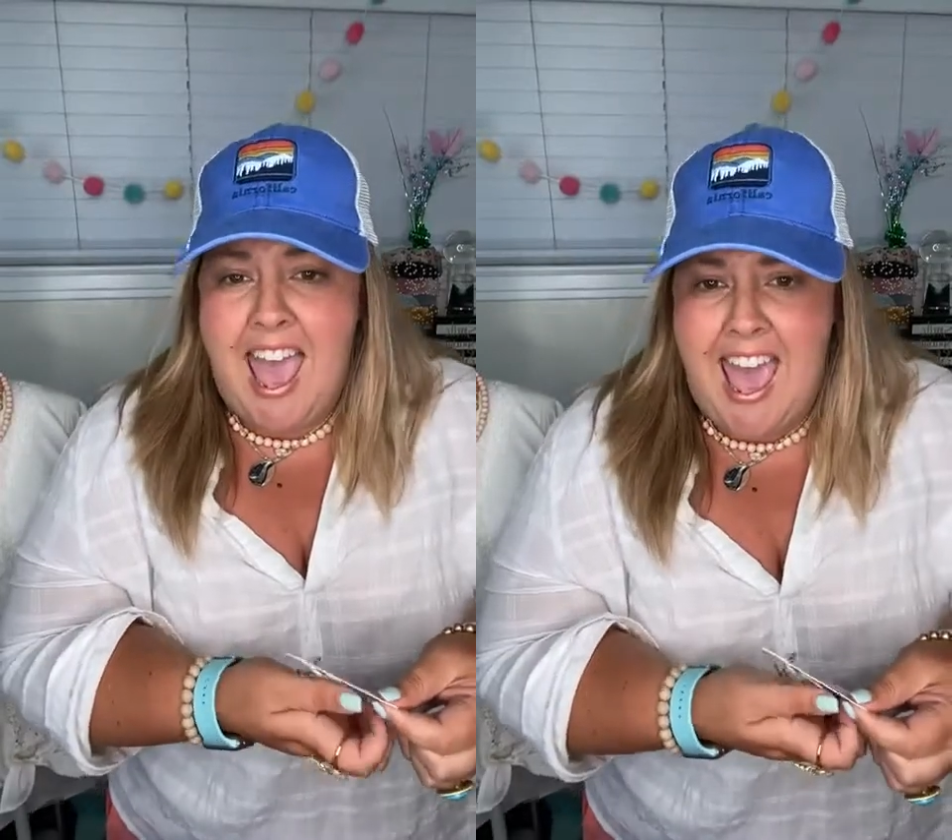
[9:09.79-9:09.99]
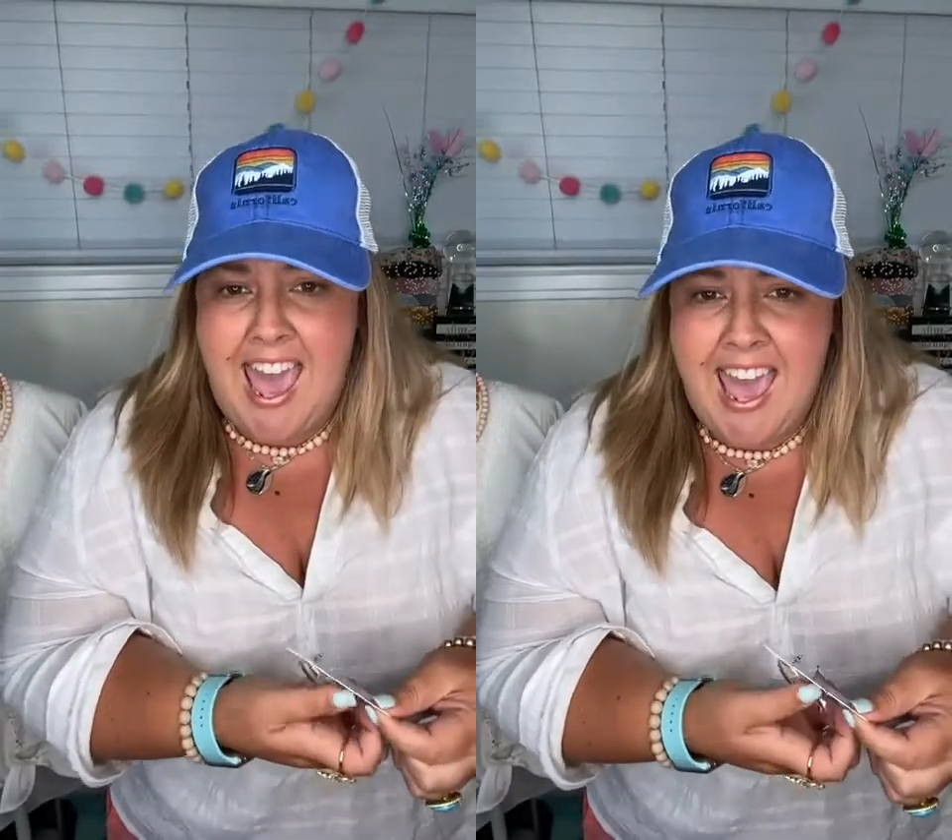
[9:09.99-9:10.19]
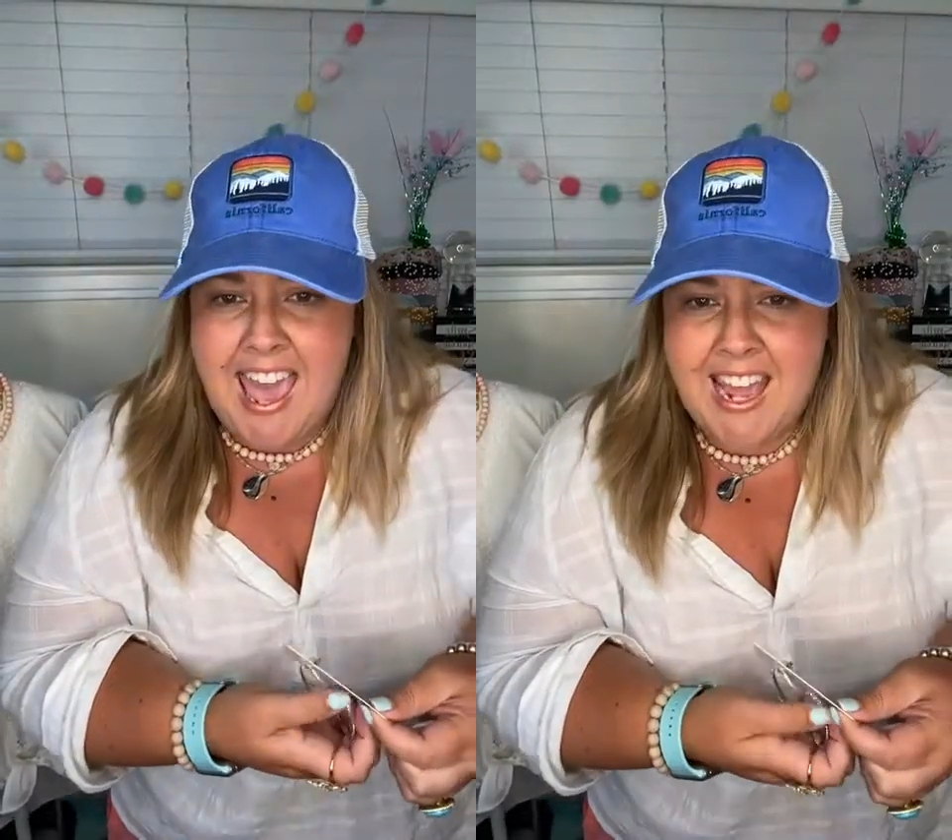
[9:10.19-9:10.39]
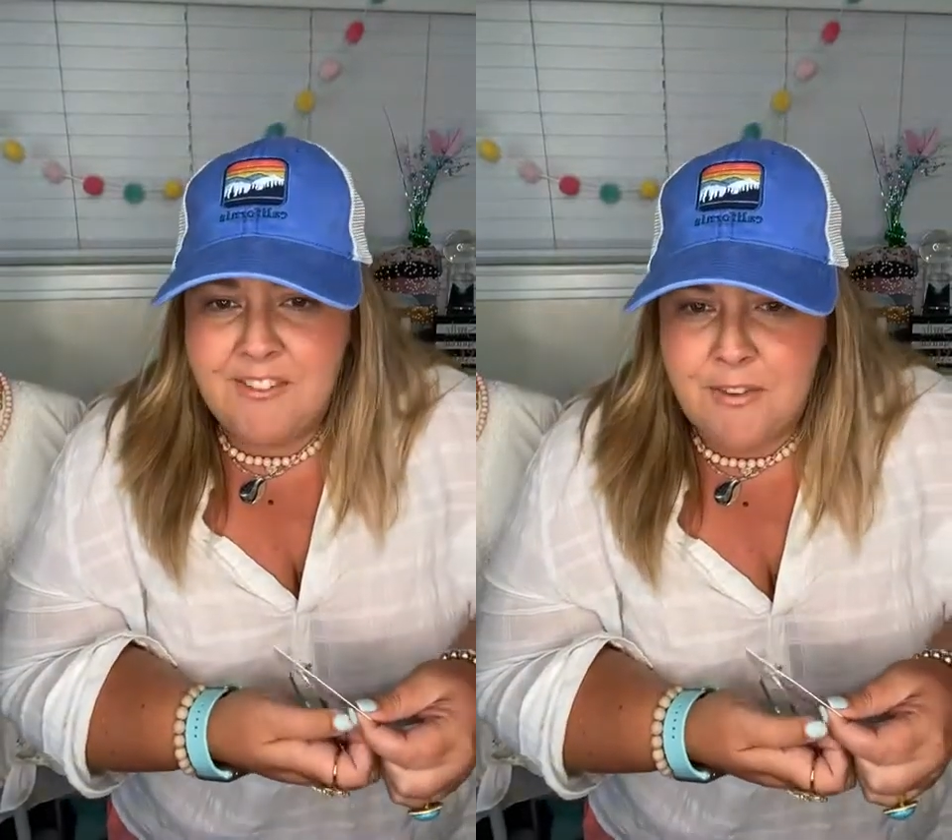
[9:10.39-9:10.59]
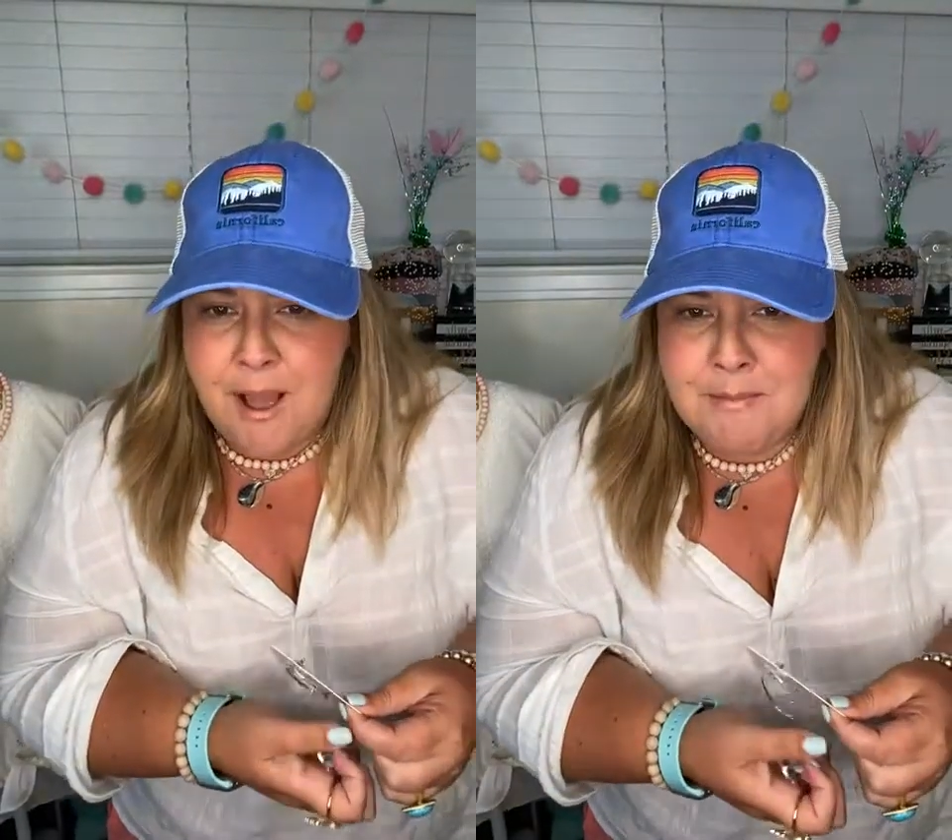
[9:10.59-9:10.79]
Hey,
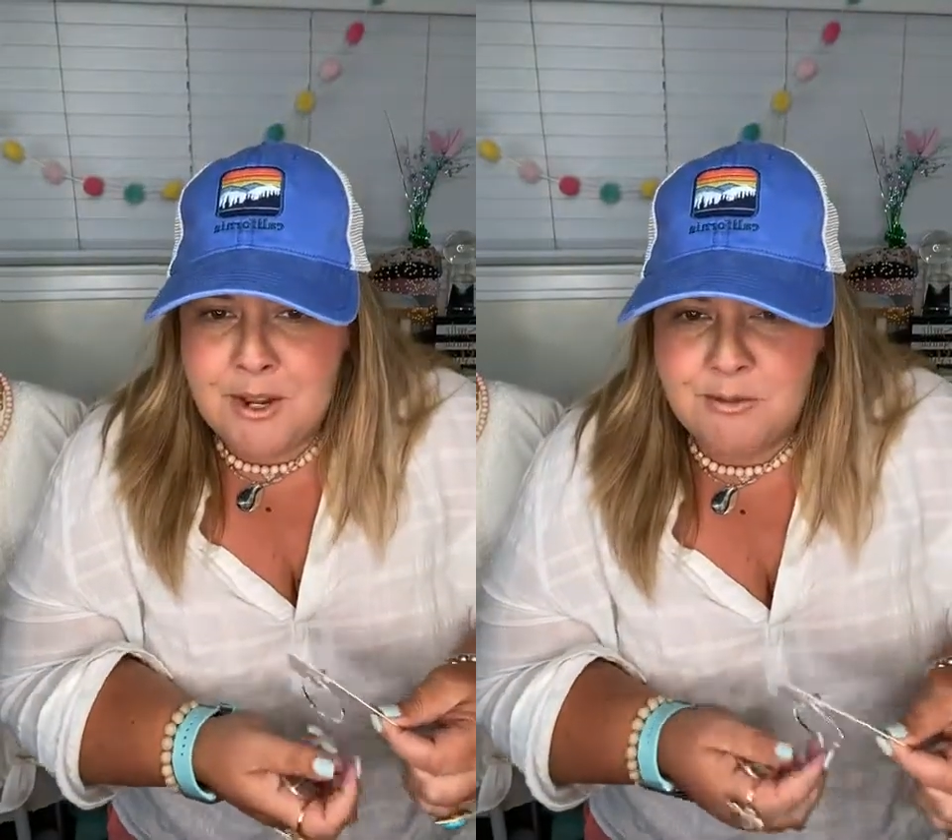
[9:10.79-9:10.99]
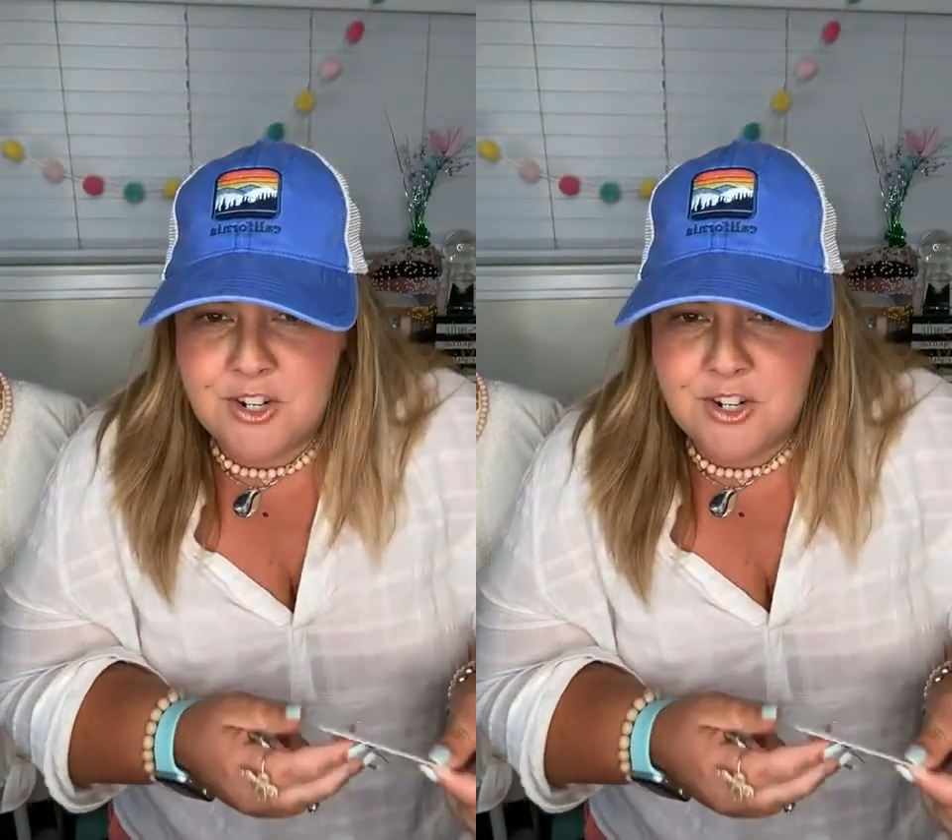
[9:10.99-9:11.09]
from New